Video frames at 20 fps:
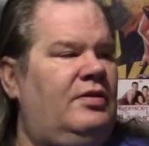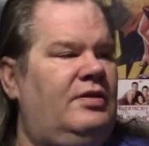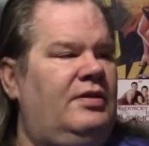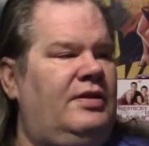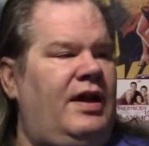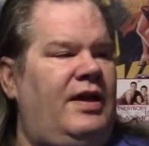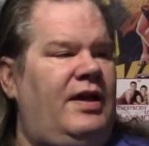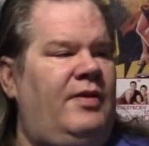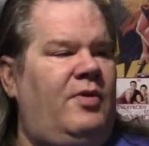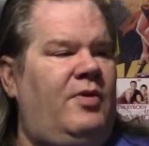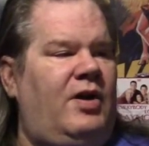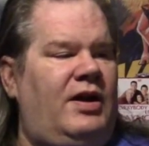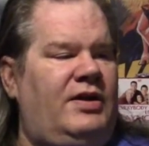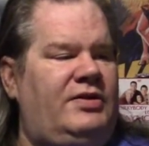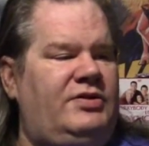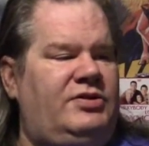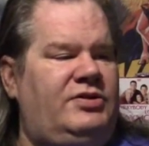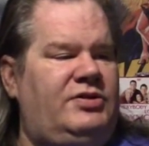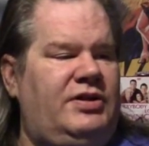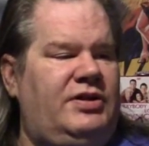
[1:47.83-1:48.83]
Night
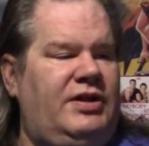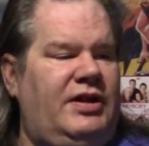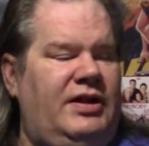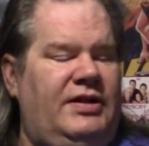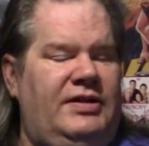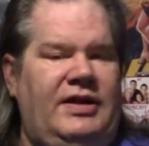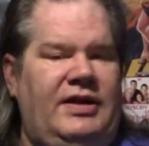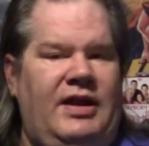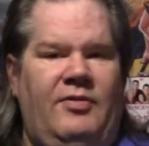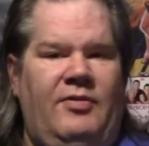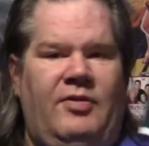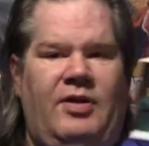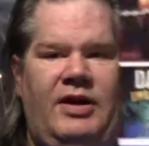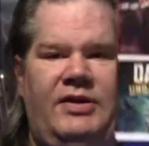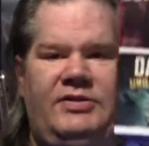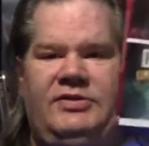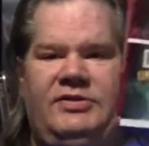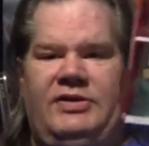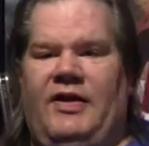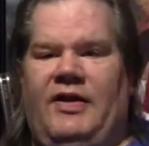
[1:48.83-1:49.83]
Watch and Day
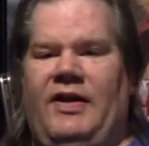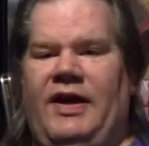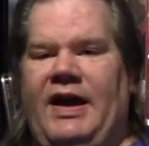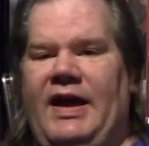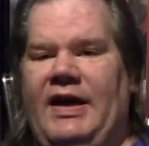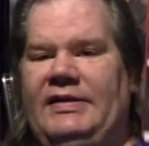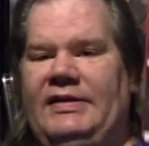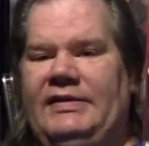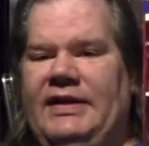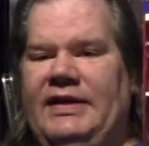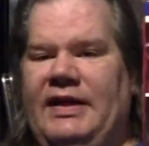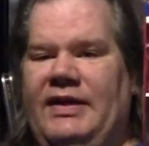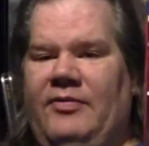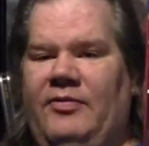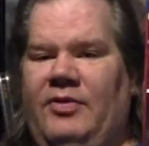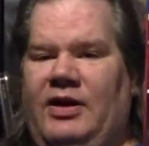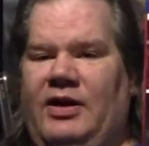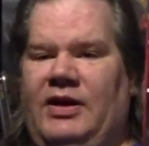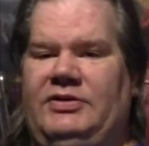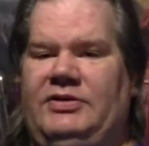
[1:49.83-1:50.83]
Watch. Now, I had Day
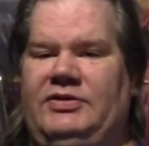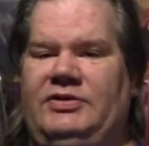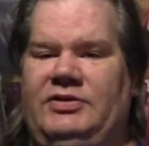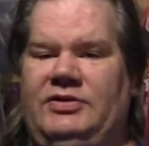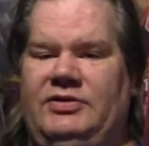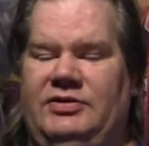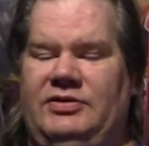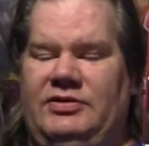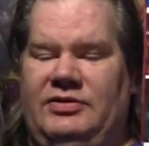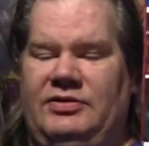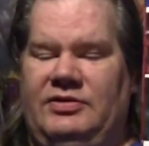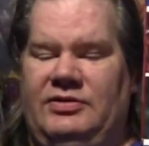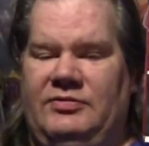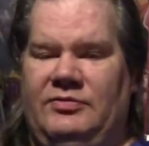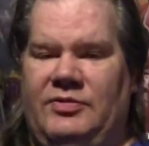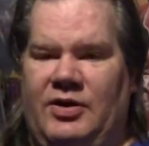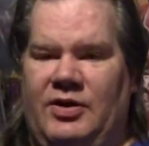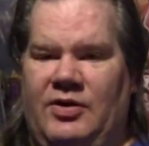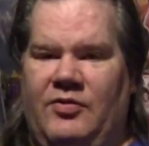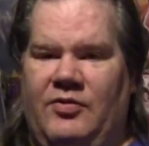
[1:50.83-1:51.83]
Watch
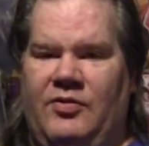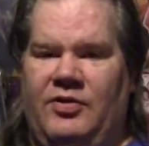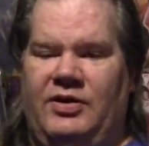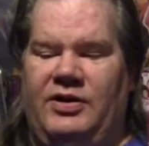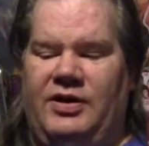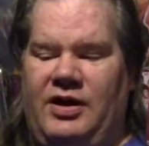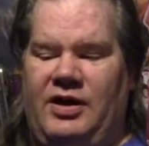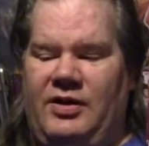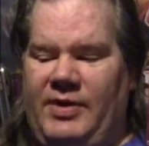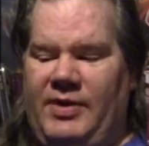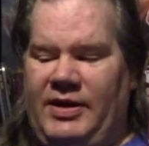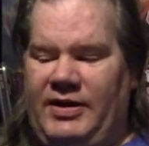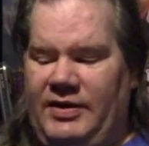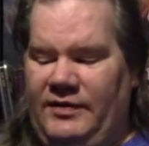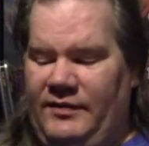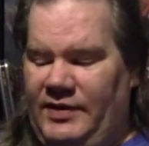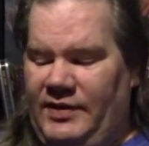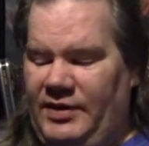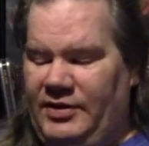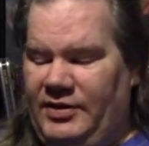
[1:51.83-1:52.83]
recorded on my
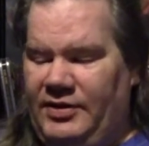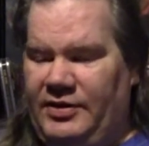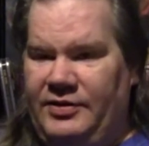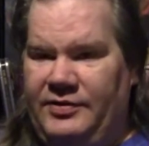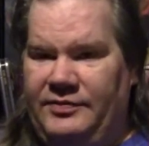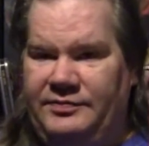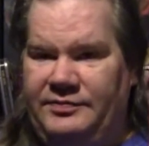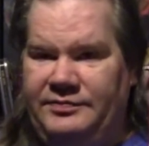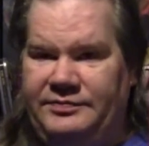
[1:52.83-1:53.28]
DVR.